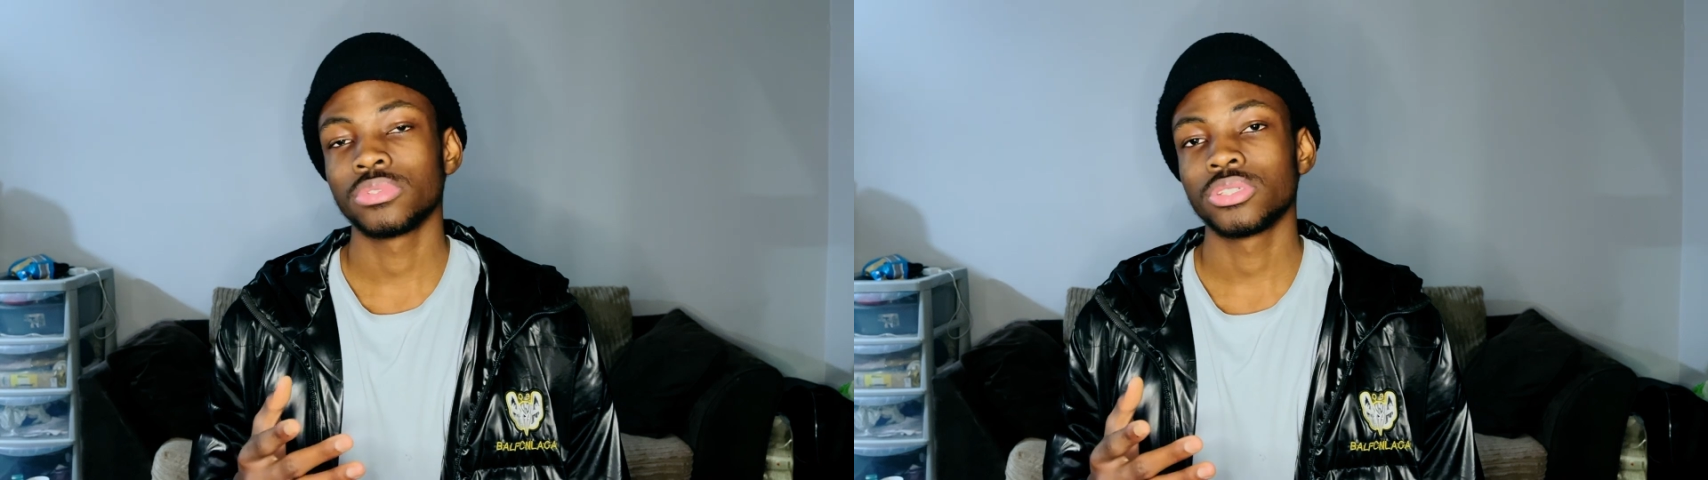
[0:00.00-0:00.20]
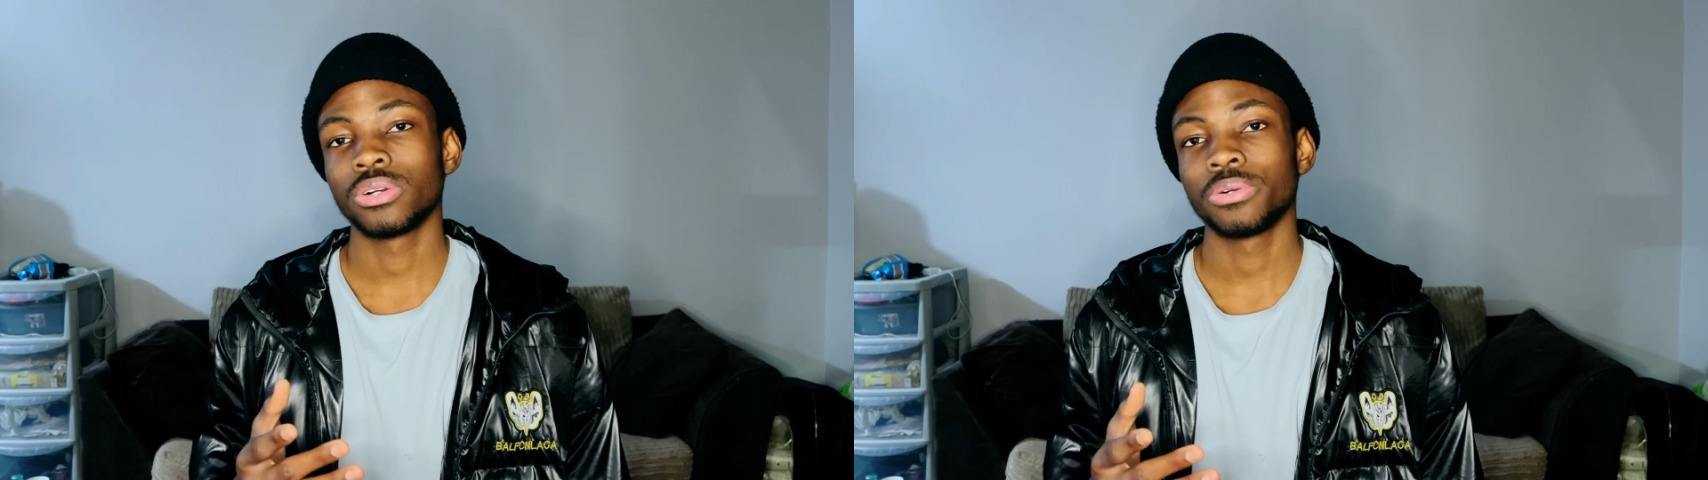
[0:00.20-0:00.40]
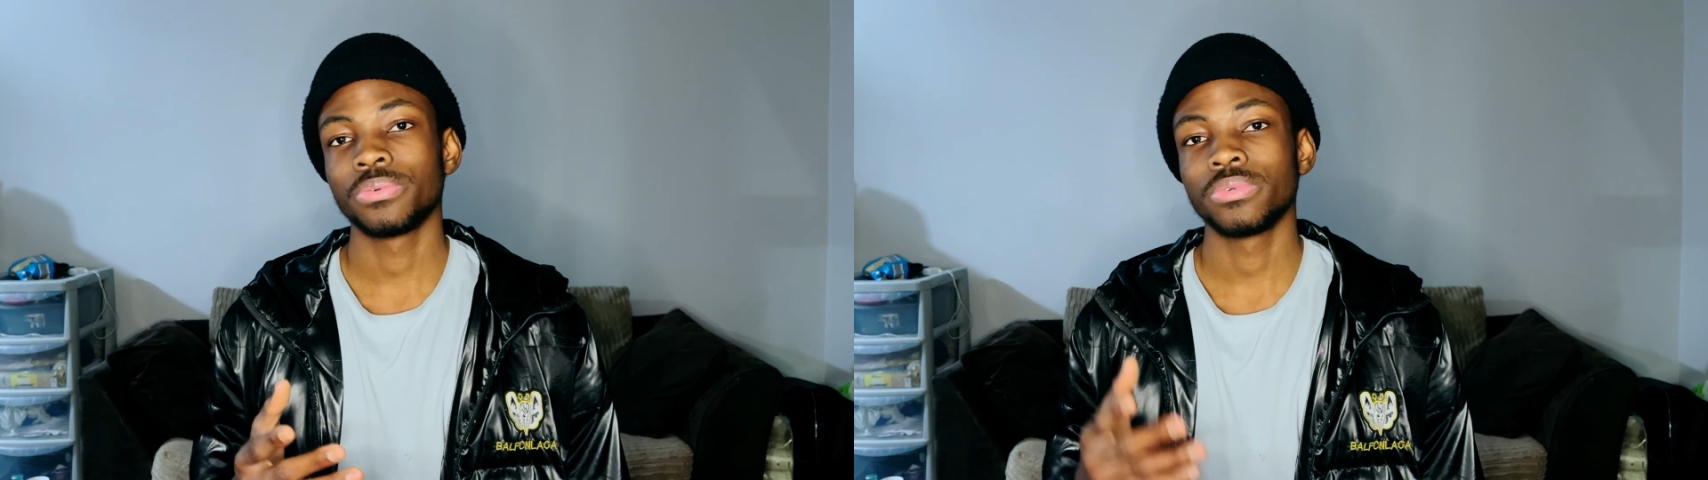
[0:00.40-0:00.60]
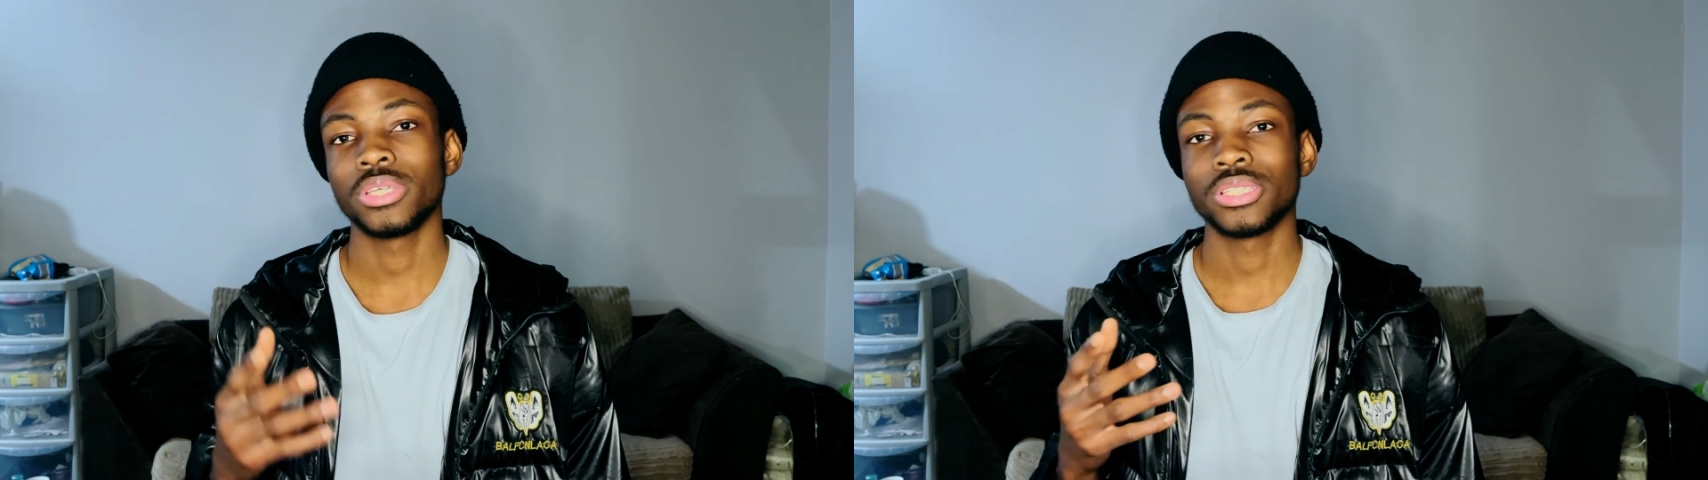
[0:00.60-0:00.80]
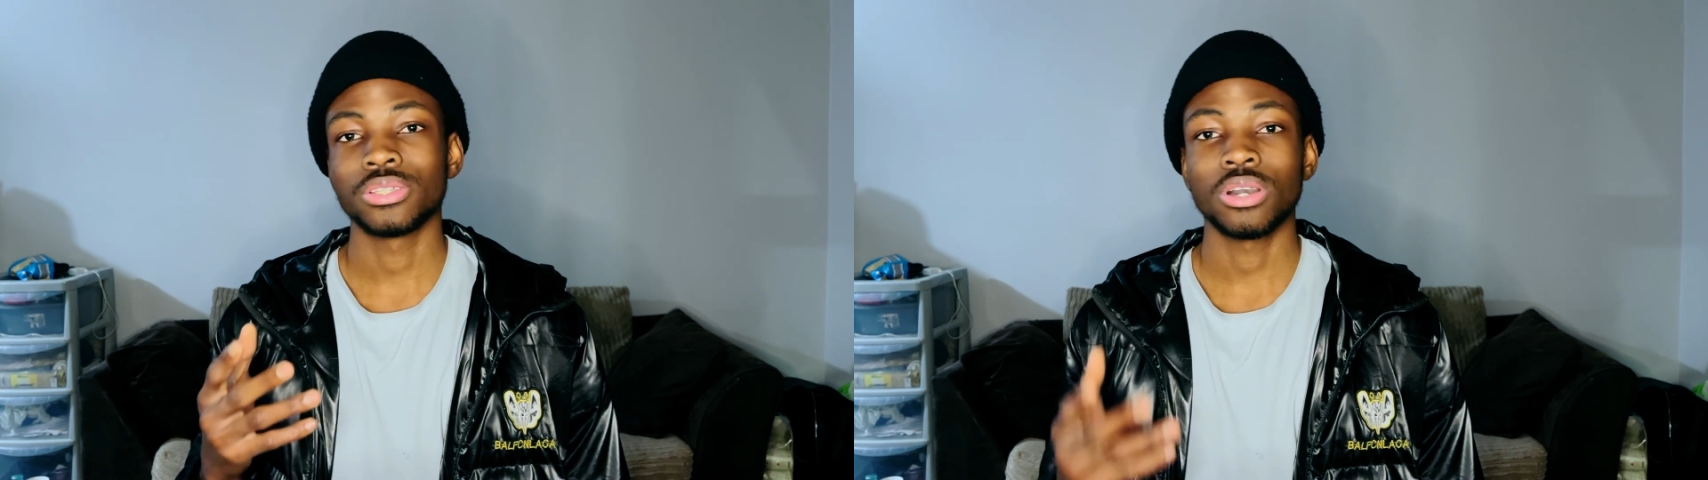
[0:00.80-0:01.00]
So
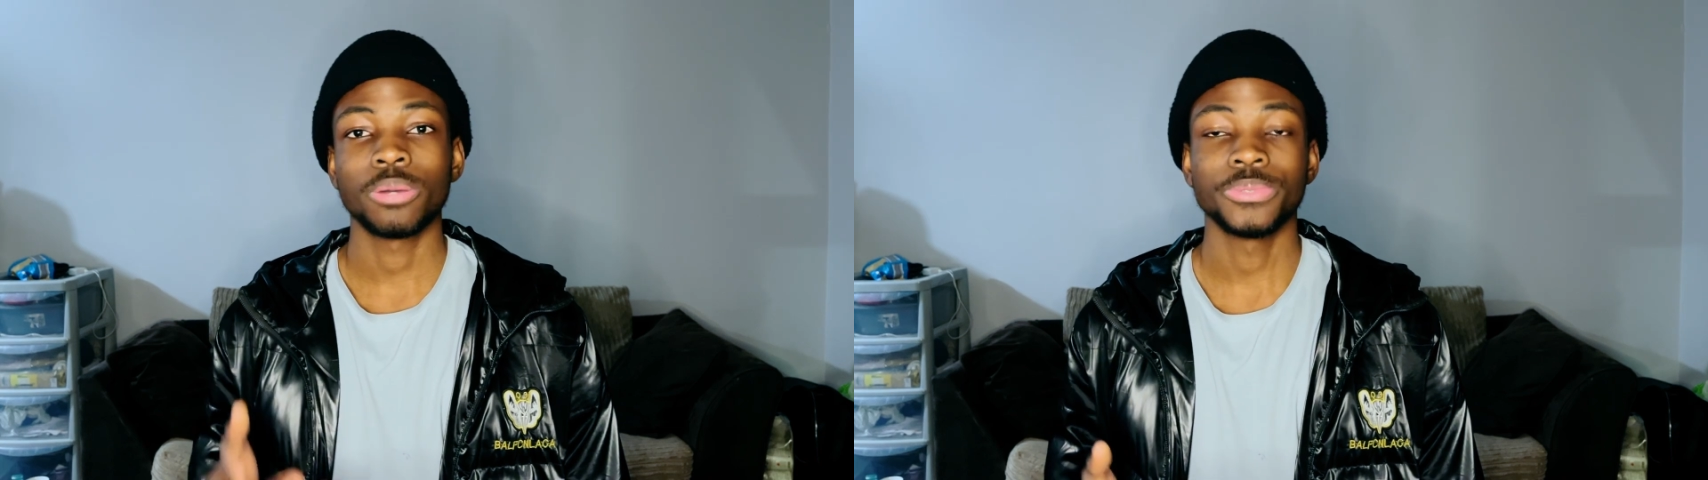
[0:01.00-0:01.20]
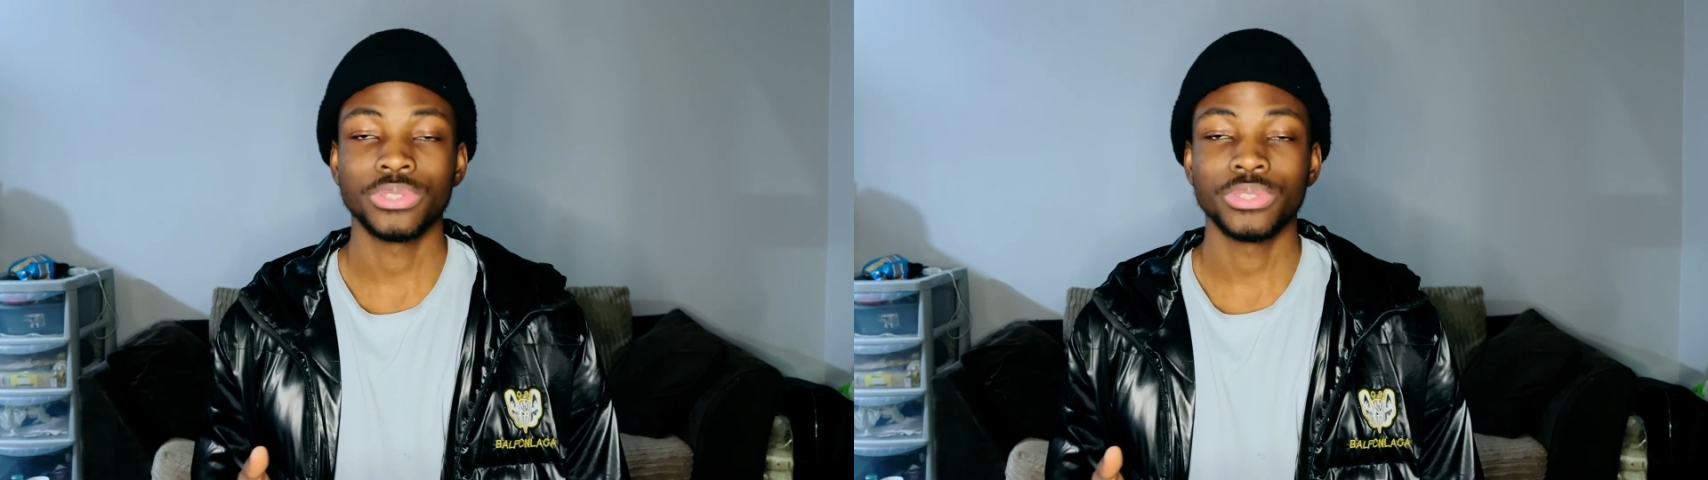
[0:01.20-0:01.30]
it's up